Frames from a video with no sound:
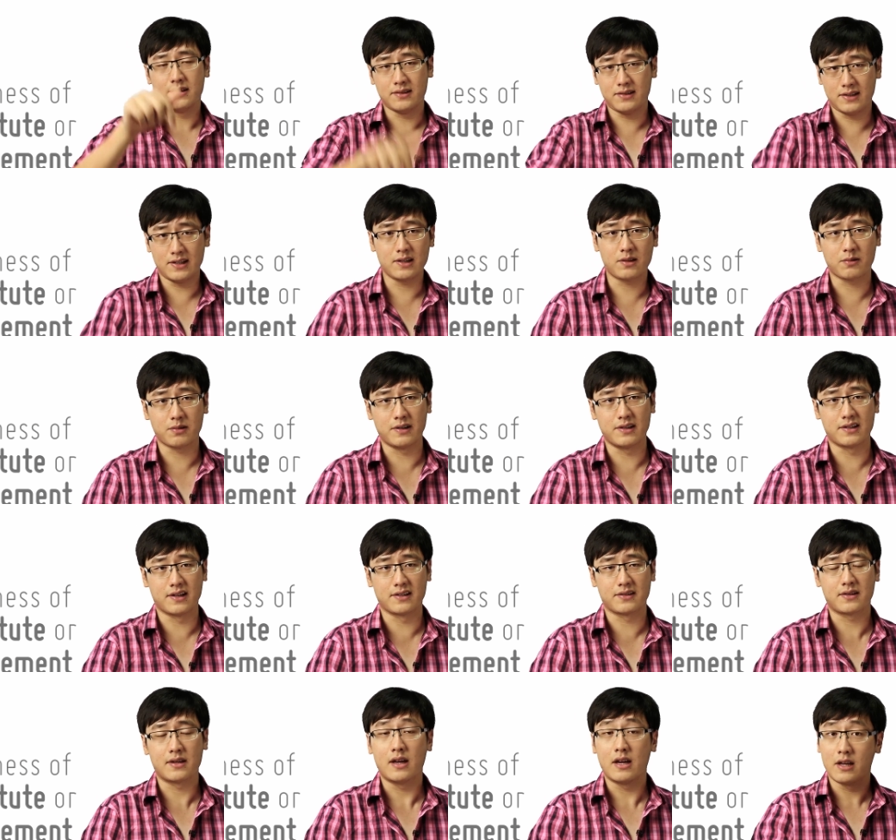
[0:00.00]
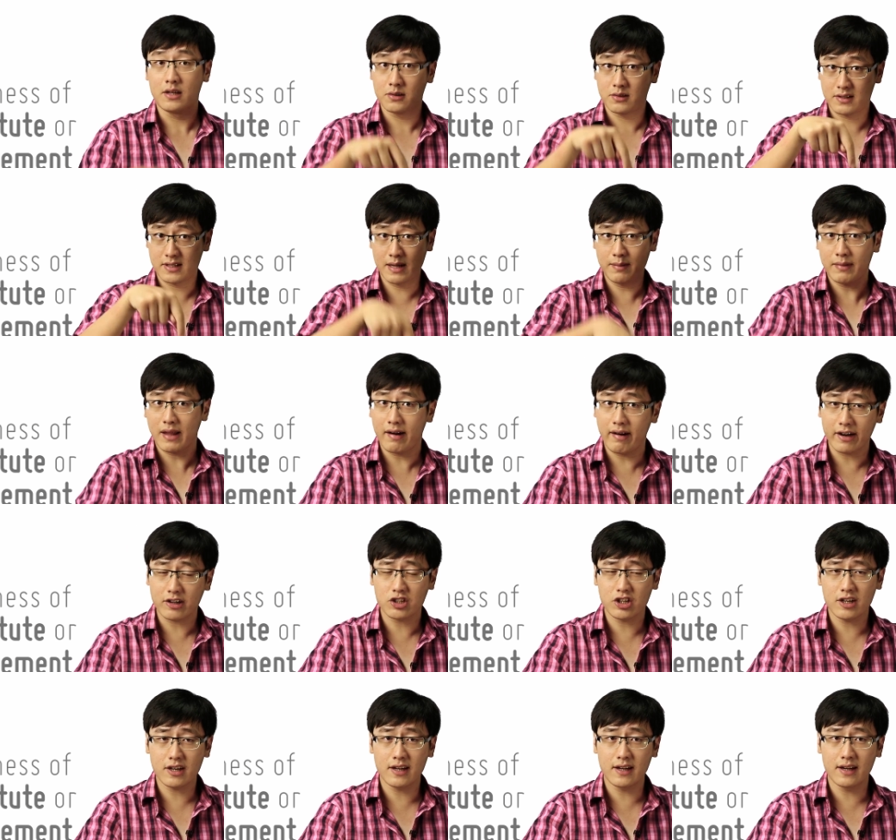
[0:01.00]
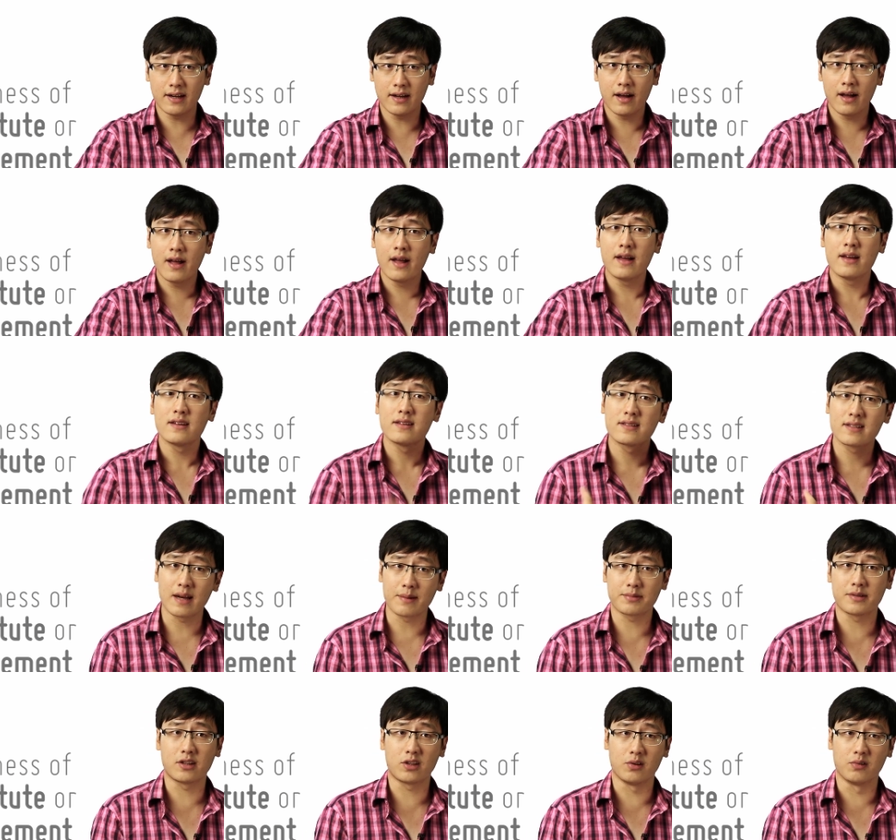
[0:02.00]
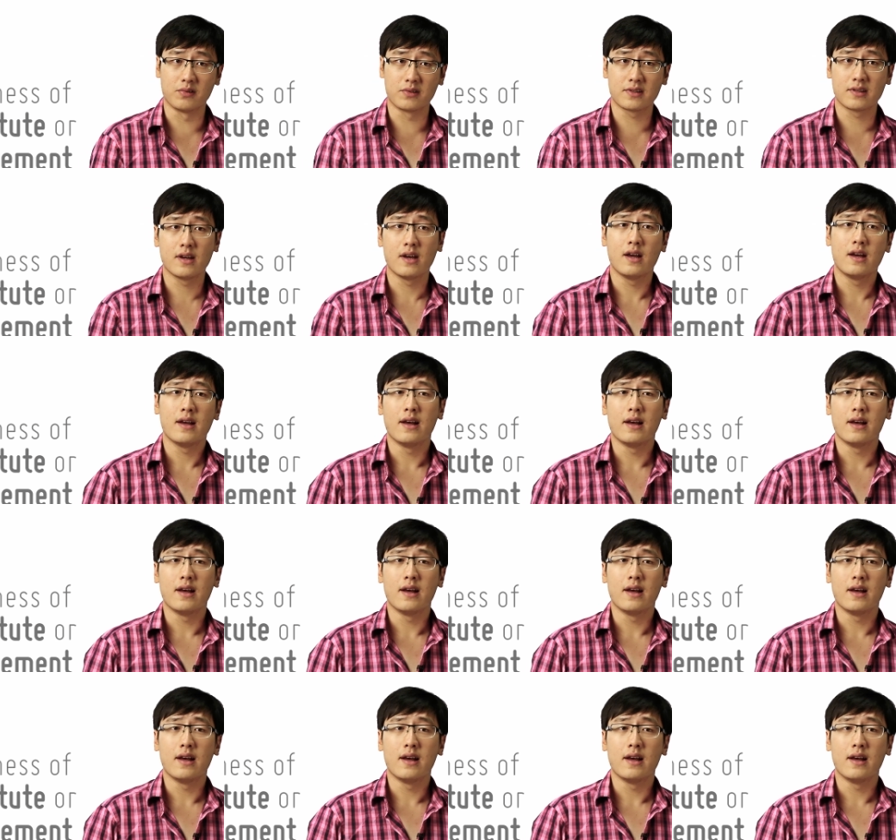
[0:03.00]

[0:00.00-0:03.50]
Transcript: decreases. Same direction here, substitutes.